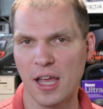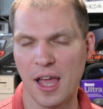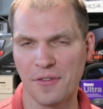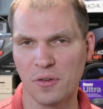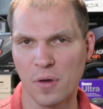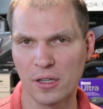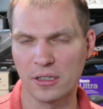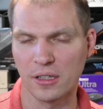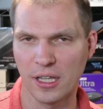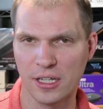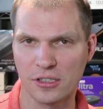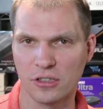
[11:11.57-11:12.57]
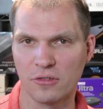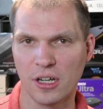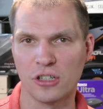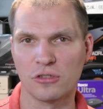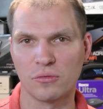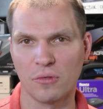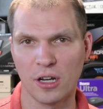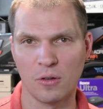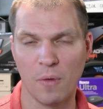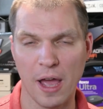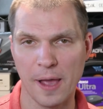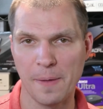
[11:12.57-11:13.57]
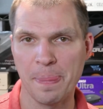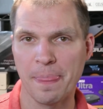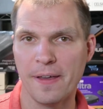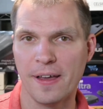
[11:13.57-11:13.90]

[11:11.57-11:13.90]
And if you want the latest and greatest right away,